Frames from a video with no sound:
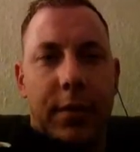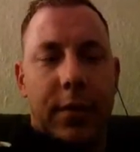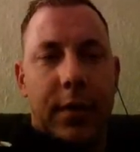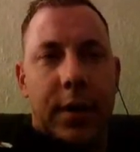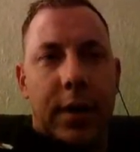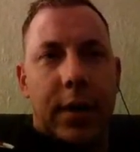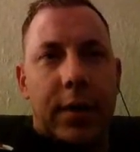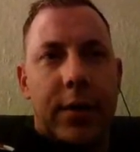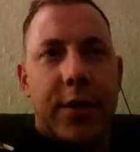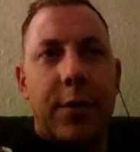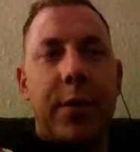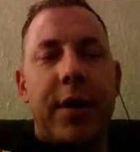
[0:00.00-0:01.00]
Yeah,
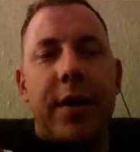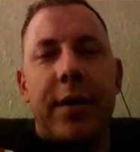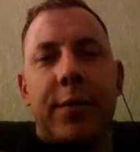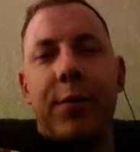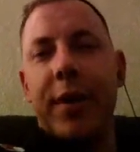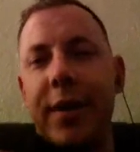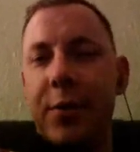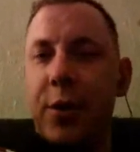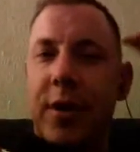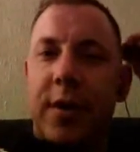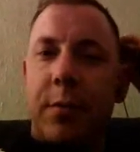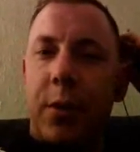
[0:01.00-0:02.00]
so it is really
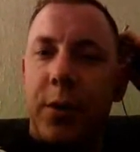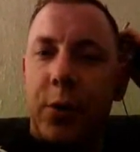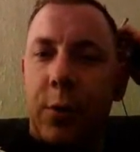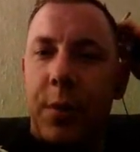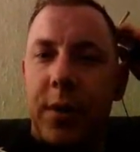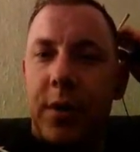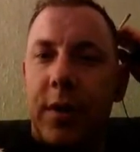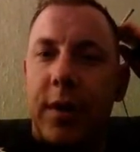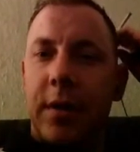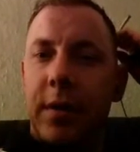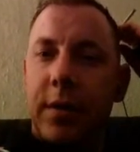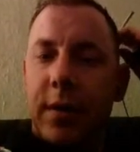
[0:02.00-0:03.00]
interesting, my job,
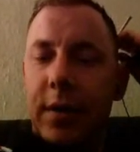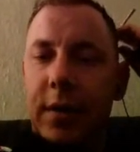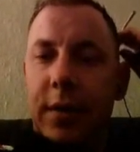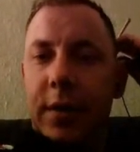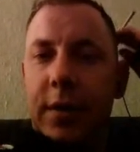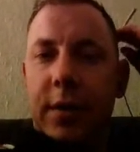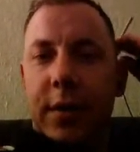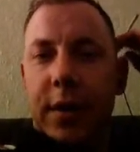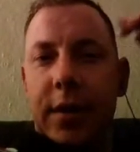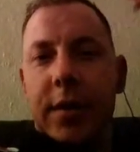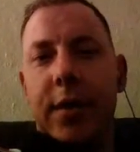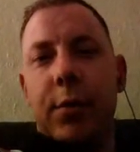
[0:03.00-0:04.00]
actually. You get
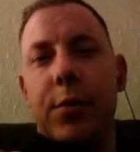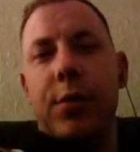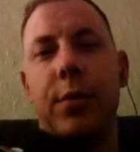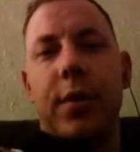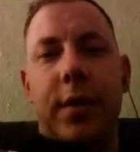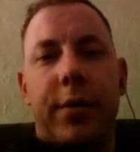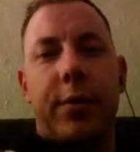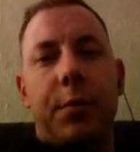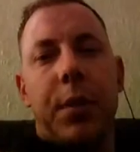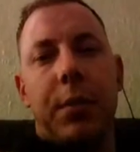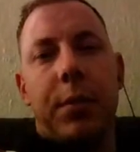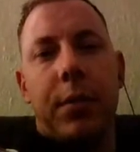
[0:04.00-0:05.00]
to see all sorts of different
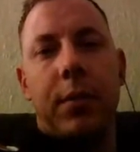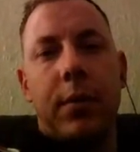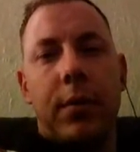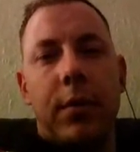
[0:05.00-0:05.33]
people.